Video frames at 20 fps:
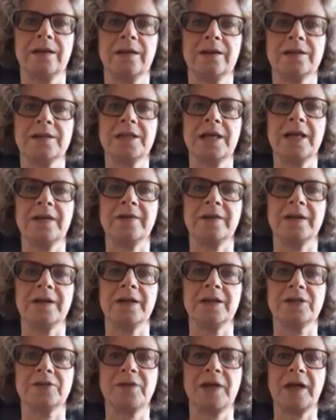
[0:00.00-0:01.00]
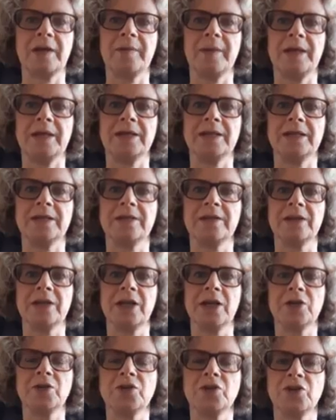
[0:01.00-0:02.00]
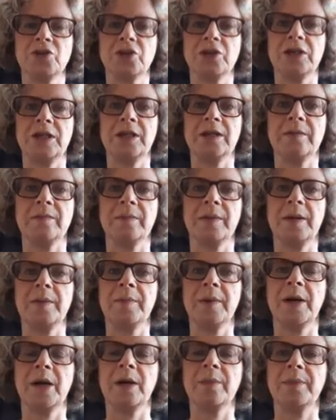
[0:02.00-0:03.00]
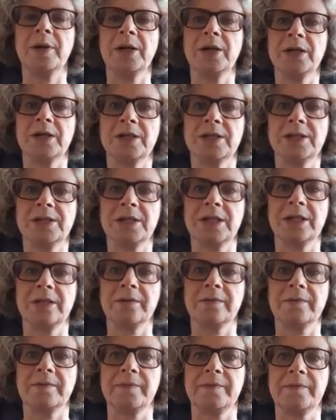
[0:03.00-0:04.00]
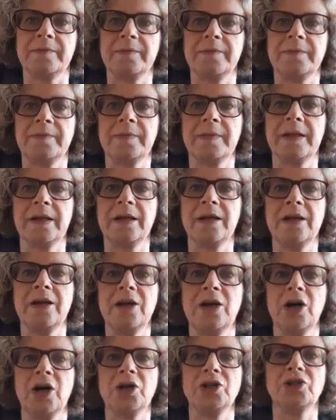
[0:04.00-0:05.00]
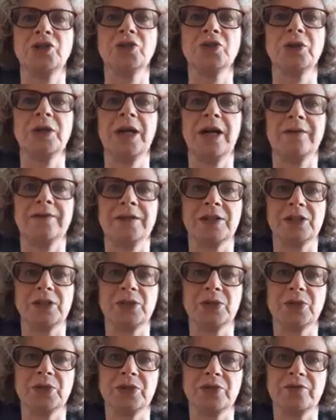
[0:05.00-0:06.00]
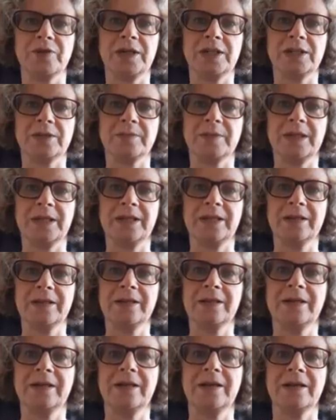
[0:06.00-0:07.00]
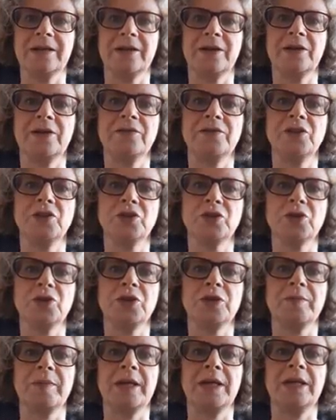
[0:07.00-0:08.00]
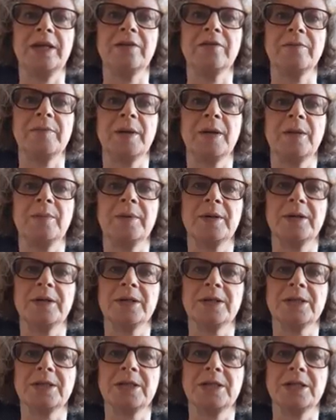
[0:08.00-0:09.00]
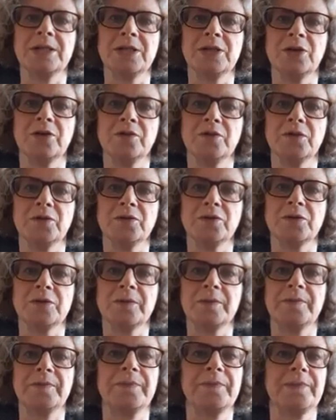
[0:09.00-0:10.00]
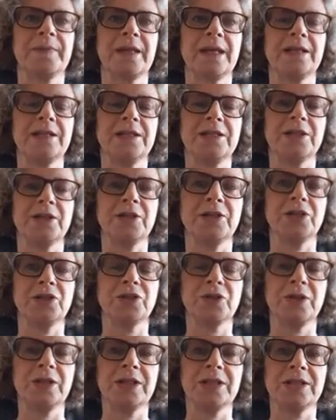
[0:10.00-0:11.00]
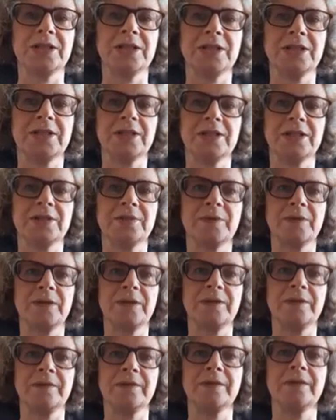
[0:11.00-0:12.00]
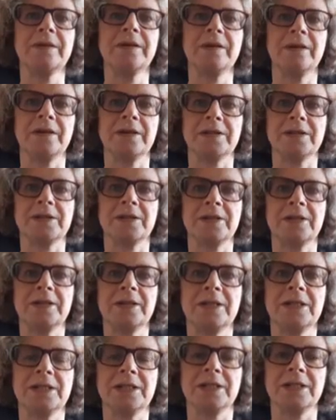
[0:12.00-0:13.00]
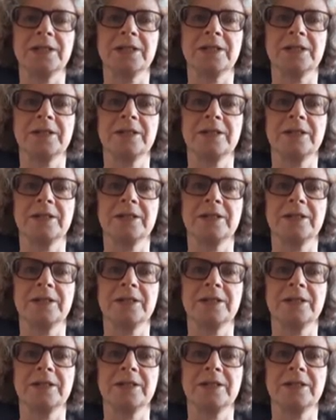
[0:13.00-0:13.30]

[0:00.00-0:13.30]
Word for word: Sarah has recommended The Ghost Tree by Barbara Erskine. I enjoy having stories read to me, and I have enjoyed many of Barbara Erskine's novels. Did I enjoy listening to this one? I certainly did.